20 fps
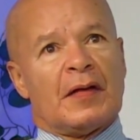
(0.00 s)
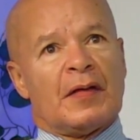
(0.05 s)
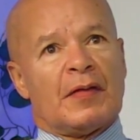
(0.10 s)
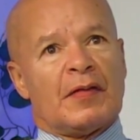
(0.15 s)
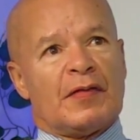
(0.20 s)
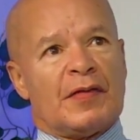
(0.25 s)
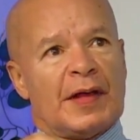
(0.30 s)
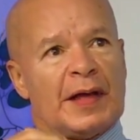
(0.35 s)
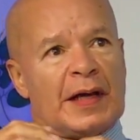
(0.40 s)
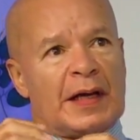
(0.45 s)

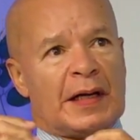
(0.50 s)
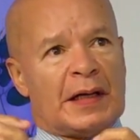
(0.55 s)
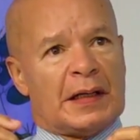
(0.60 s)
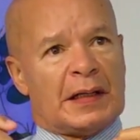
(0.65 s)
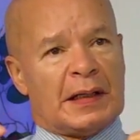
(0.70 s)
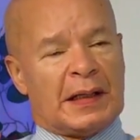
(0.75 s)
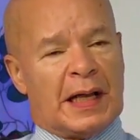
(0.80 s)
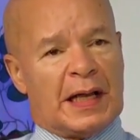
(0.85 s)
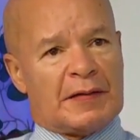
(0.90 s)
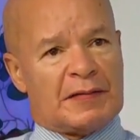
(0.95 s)
Their
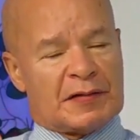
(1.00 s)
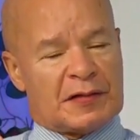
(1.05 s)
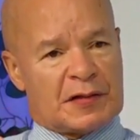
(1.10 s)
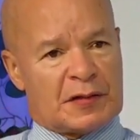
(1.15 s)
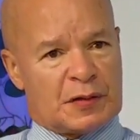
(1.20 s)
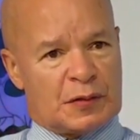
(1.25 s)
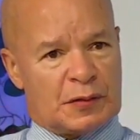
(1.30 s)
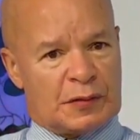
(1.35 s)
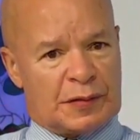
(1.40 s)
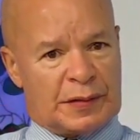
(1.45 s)
life
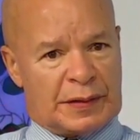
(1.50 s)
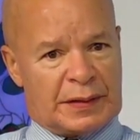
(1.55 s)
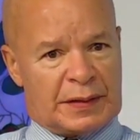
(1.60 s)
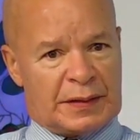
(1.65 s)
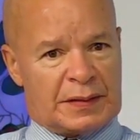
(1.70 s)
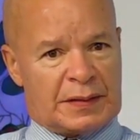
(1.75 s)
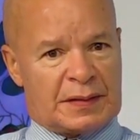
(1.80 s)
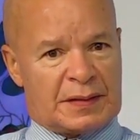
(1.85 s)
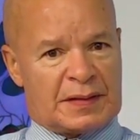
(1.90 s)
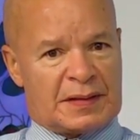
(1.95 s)

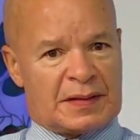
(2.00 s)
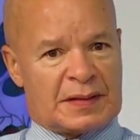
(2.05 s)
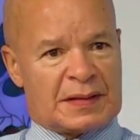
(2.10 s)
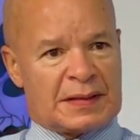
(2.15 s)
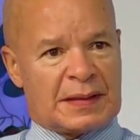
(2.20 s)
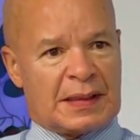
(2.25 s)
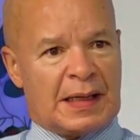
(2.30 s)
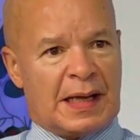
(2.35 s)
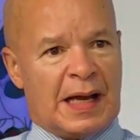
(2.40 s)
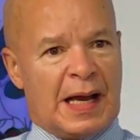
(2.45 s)
stories,
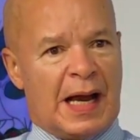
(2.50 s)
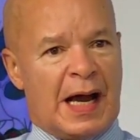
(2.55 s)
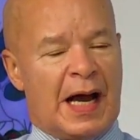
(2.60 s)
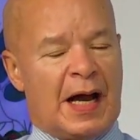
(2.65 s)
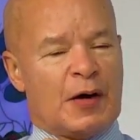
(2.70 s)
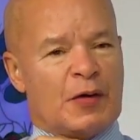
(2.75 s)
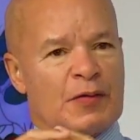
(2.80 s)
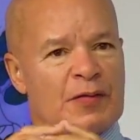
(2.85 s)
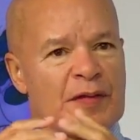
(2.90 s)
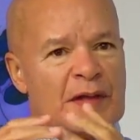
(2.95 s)

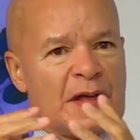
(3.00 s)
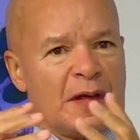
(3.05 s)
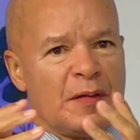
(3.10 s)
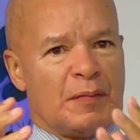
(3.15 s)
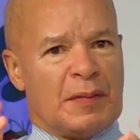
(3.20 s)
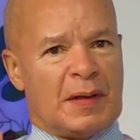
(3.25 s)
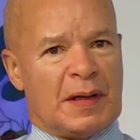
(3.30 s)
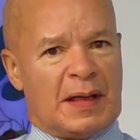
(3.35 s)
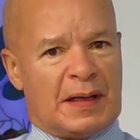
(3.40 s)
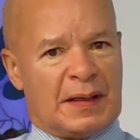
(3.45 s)
how they
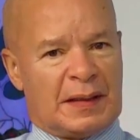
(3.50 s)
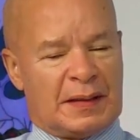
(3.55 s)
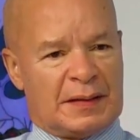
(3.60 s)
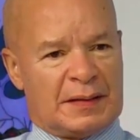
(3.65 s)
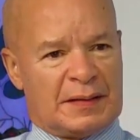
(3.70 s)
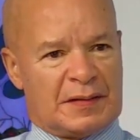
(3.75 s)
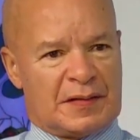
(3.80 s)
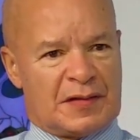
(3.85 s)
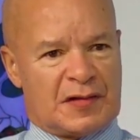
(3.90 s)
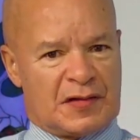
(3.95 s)
make
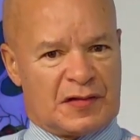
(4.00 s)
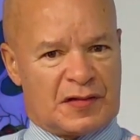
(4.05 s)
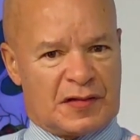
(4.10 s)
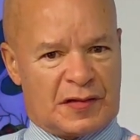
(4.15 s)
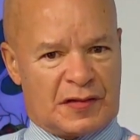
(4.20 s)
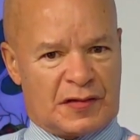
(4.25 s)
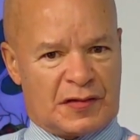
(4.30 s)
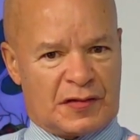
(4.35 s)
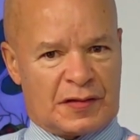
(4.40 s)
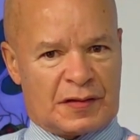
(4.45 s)

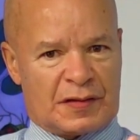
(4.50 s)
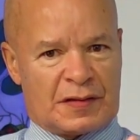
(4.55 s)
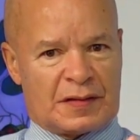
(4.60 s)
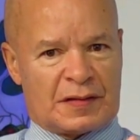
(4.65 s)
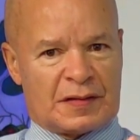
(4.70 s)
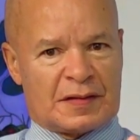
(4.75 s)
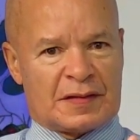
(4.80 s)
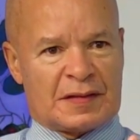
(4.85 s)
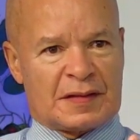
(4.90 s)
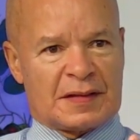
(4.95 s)

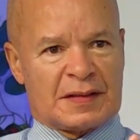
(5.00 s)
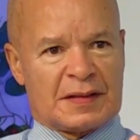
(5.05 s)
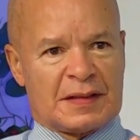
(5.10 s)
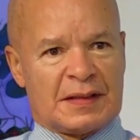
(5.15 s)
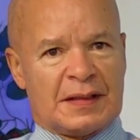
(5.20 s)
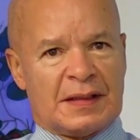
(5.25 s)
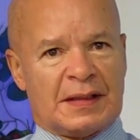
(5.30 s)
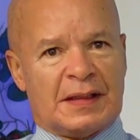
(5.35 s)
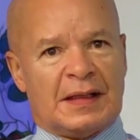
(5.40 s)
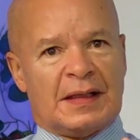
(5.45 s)
decisions,
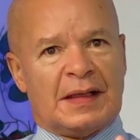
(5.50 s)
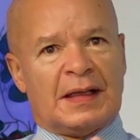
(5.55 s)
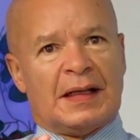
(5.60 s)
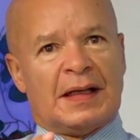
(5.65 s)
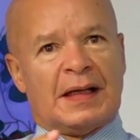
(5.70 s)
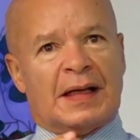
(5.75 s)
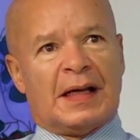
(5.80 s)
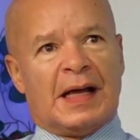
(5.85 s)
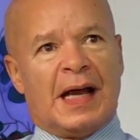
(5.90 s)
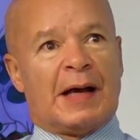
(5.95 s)

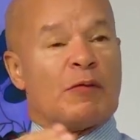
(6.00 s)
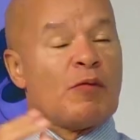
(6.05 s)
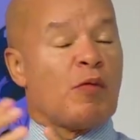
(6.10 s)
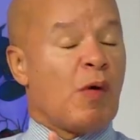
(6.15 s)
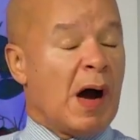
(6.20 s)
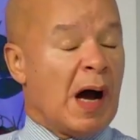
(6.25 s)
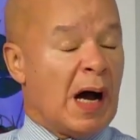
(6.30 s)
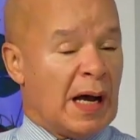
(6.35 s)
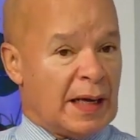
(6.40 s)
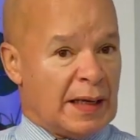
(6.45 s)
and
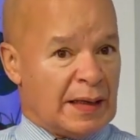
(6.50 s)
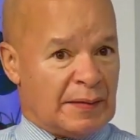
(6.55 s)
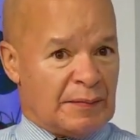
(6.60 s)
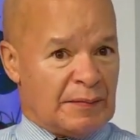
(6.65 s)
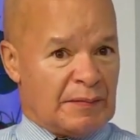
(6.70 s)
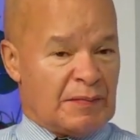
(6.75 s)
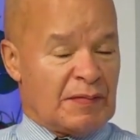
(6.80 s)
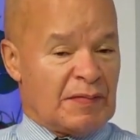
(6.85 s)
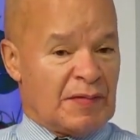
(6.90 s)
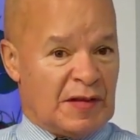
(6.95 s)
why
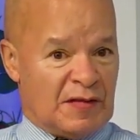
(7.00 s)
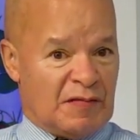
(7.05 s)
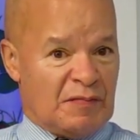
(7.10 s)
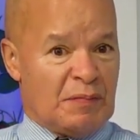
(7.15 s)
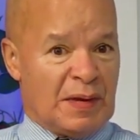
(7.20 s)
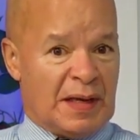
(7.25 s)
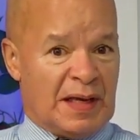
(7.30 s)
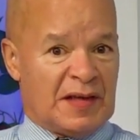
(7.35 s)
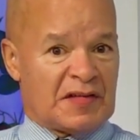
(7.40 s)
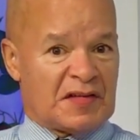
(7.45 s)
they've
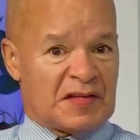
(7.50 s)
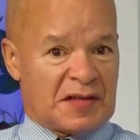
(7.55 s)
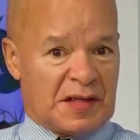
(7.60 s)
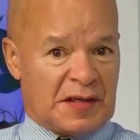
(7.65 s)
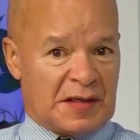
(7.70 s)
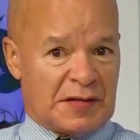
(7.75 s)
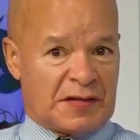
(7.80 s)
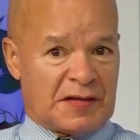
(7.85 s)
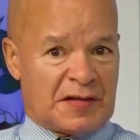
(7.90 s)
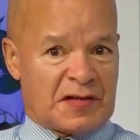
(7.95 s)
made
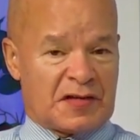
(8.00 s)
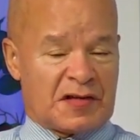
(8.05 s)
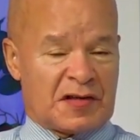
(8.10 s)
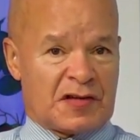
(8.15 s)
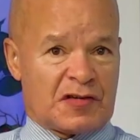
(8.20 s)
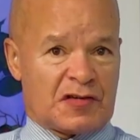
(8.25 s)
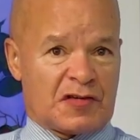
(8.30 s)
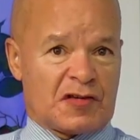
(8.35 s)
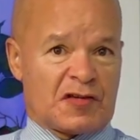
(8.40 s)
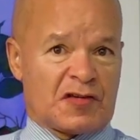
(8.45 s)
certain
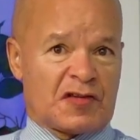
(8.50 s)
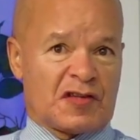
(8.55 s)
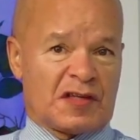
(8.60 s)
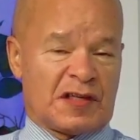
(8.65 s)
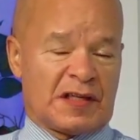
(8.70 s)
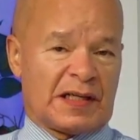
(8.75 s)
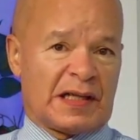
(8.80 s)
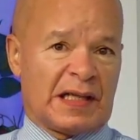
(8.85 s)
decisions in